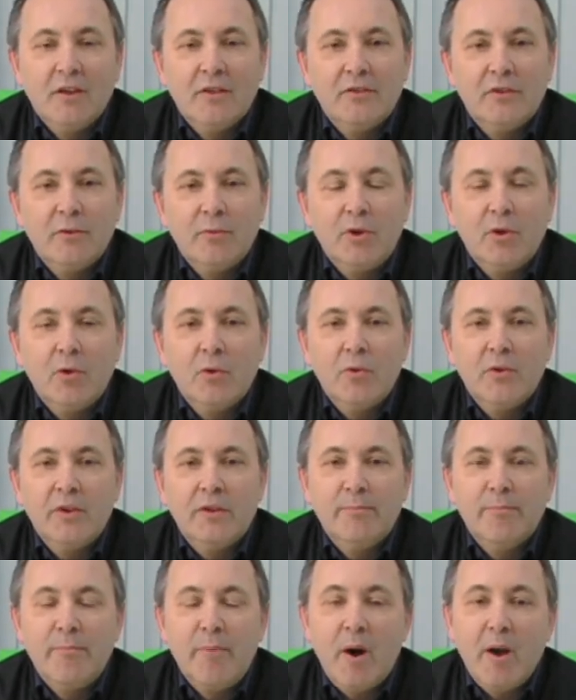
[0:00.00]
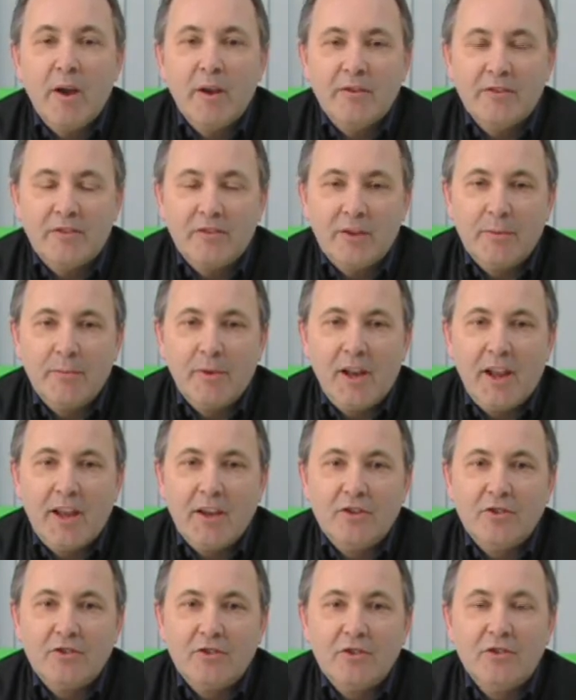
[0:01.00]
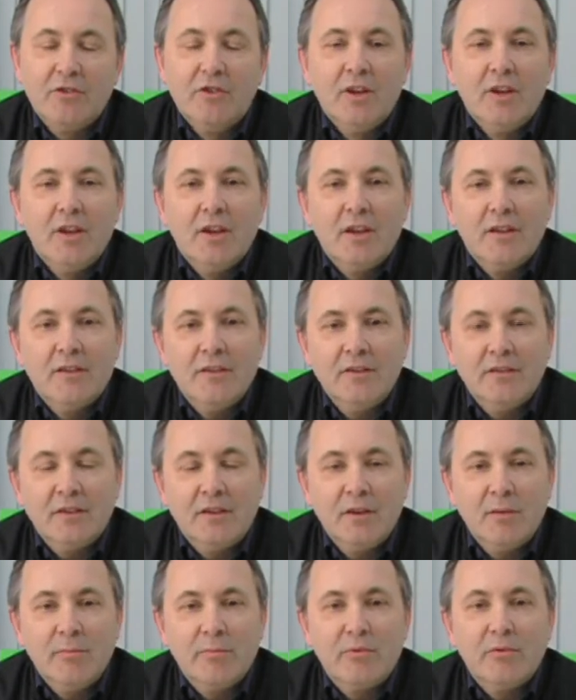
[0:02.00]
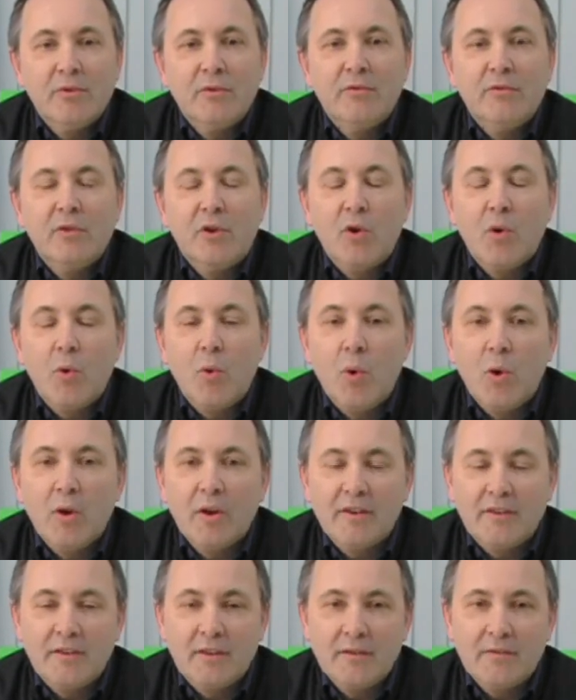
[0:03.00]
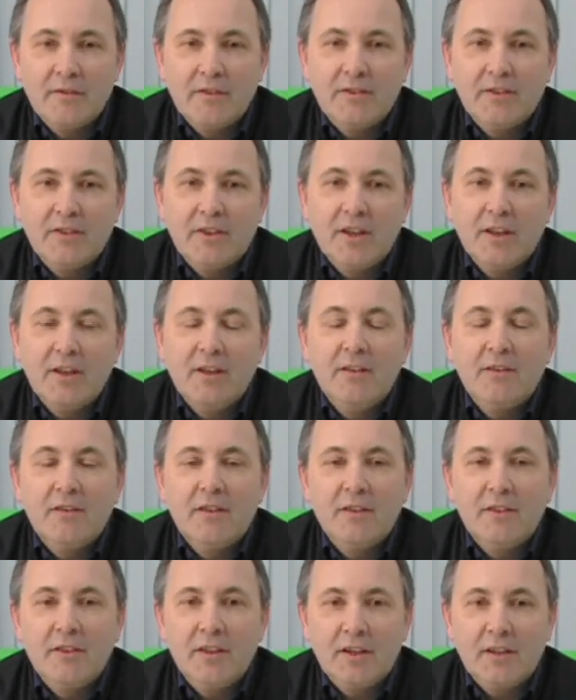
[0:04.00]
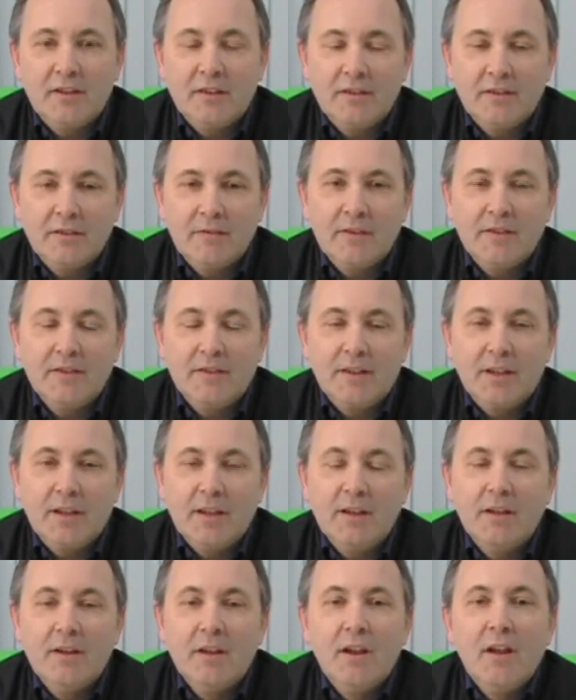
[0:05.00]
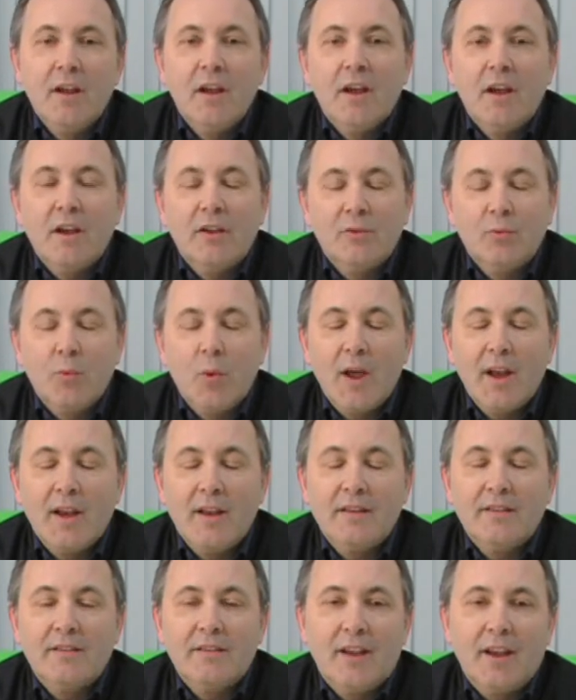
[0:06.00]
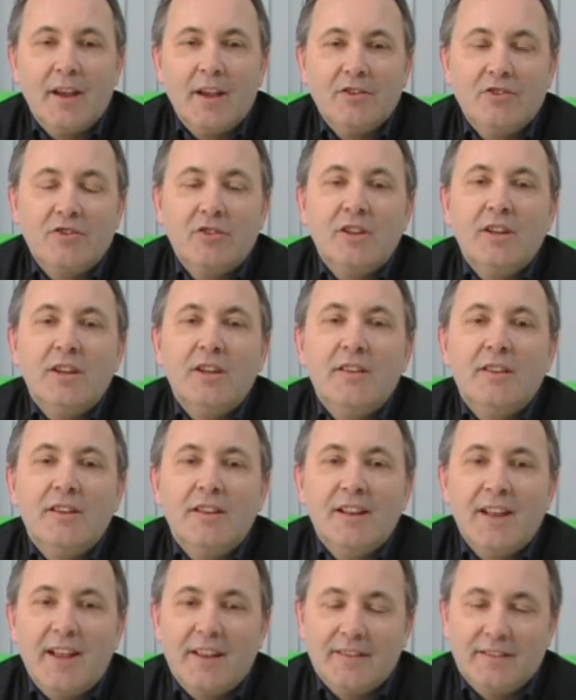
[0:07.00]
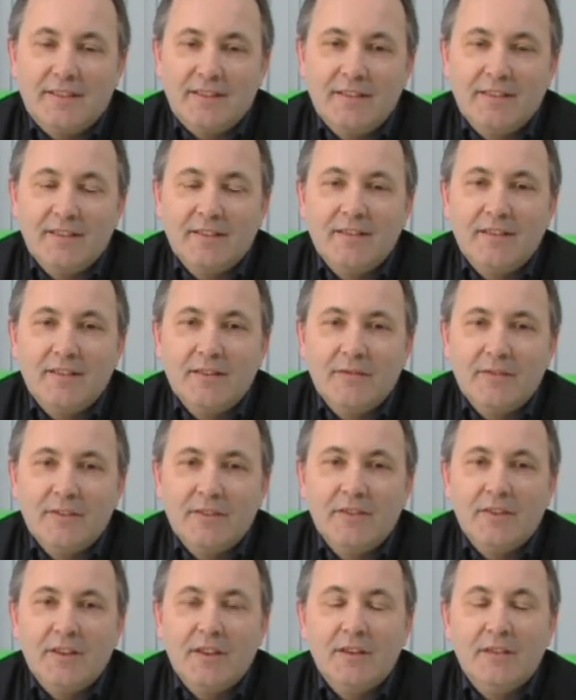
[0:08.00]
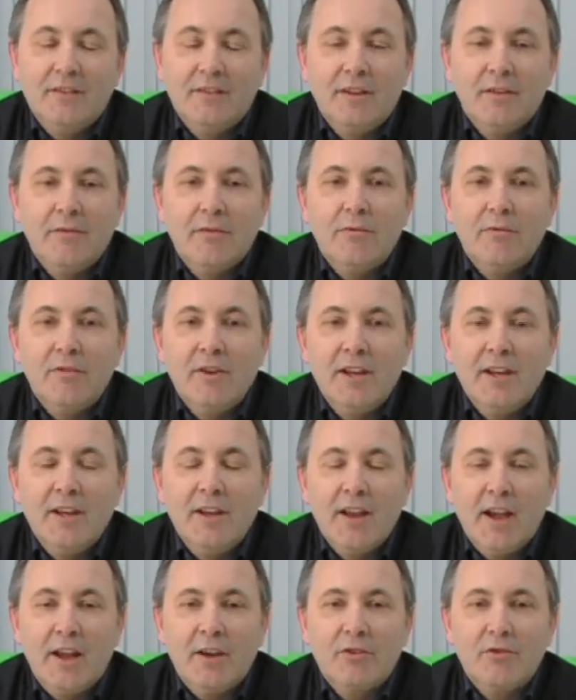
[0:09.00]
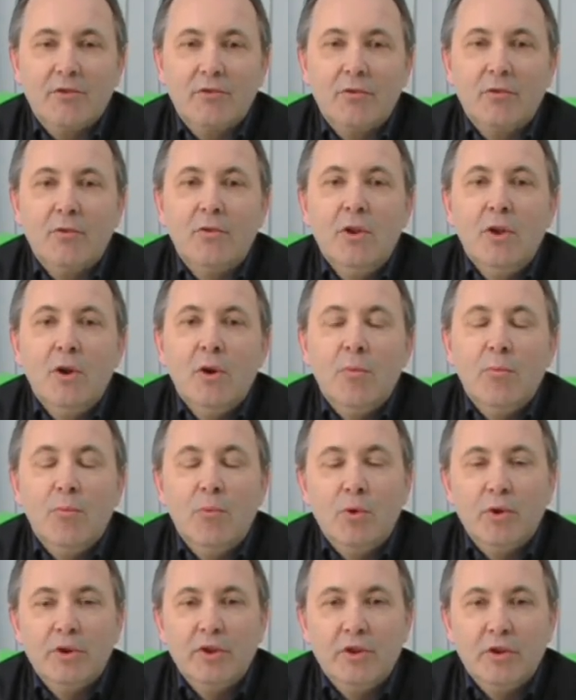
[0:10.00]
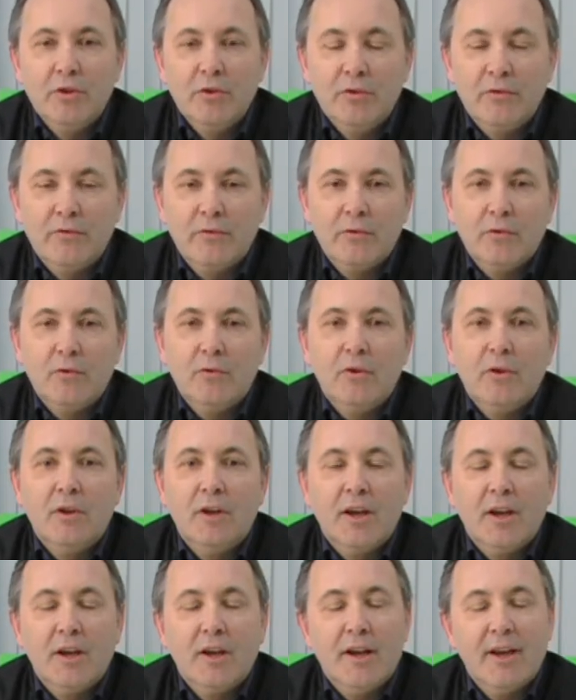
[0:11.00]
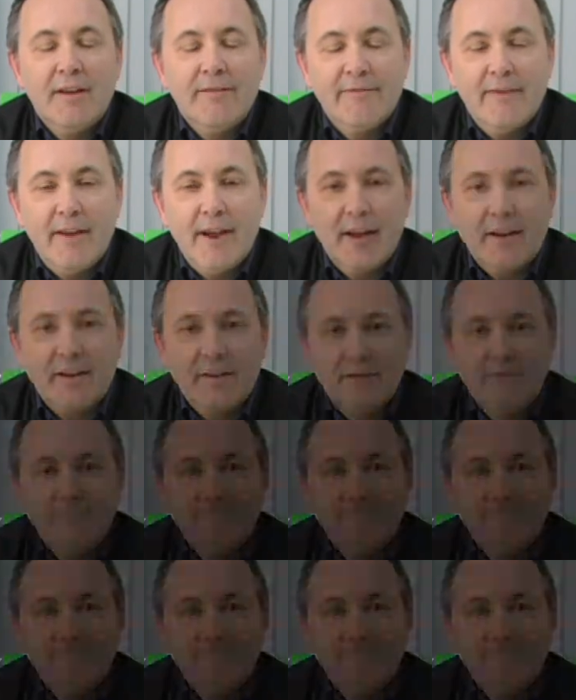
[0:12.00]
so we call this biostimulation. This can improve the quality of the skin, the thickness of the skin, as well as actually the elasticity of the skin to give a really natural, more youthful effect.